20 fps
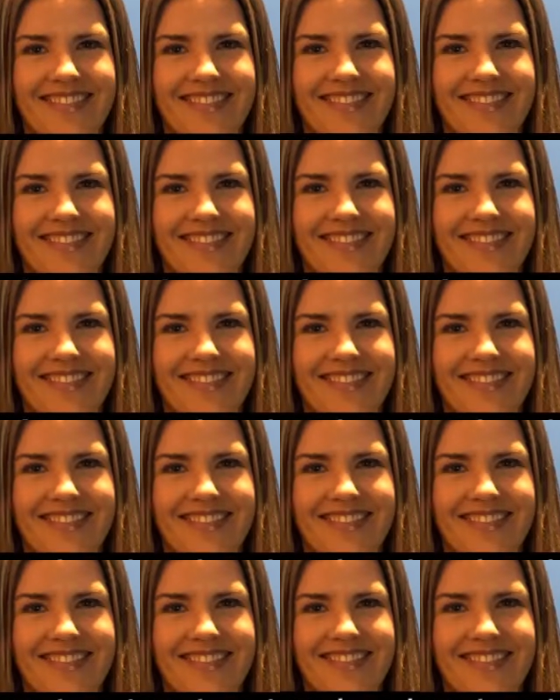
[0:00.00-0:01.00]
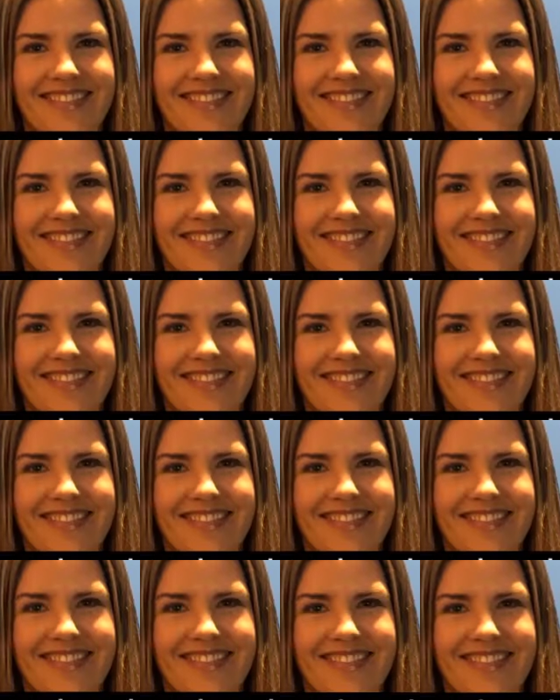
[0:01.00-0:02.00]

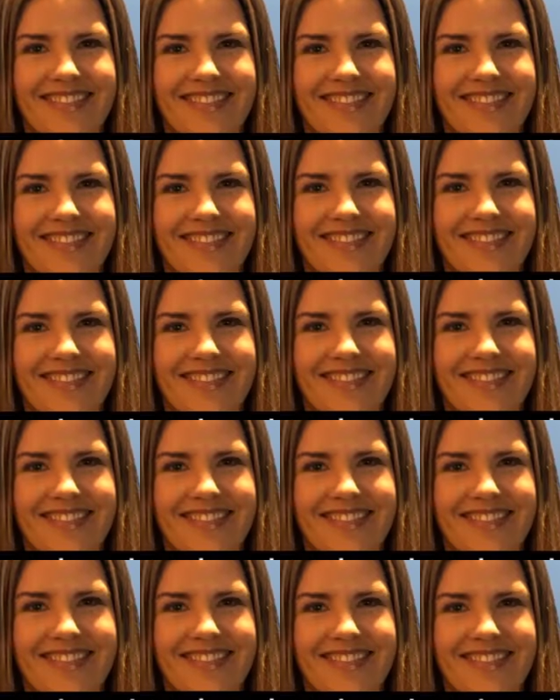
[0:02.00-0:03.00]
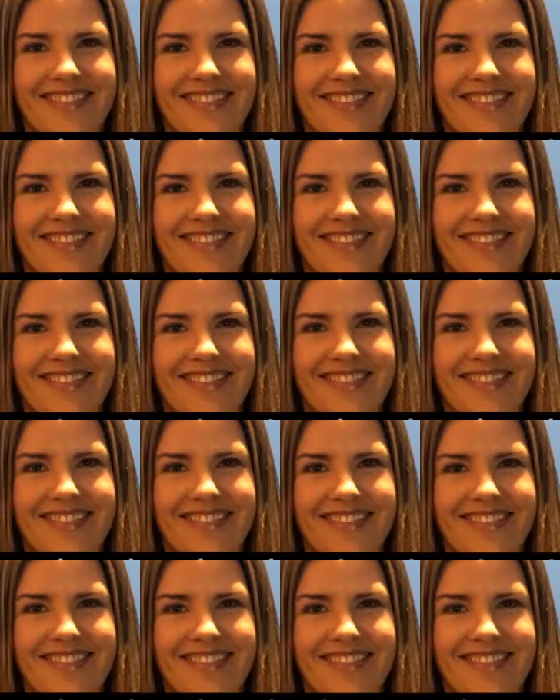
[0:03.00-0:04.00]

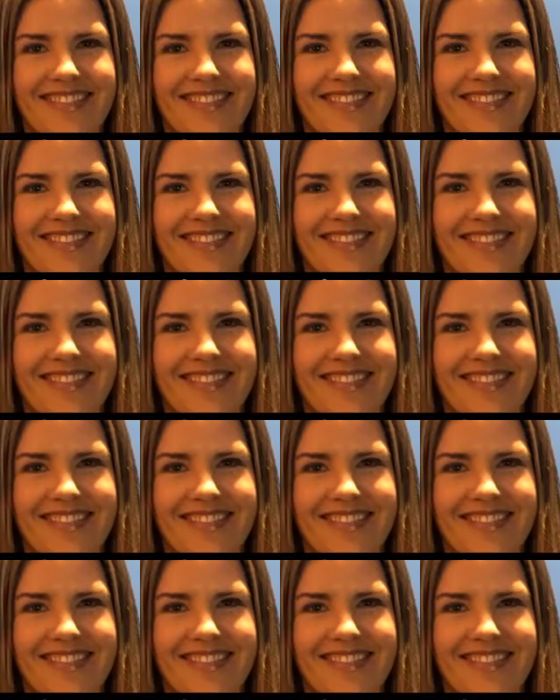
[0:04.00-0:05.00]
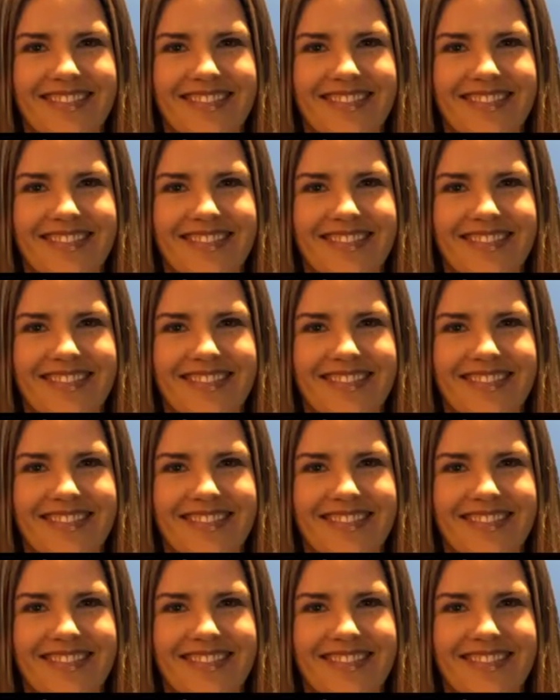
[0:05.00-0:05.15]
This person isn't speaking.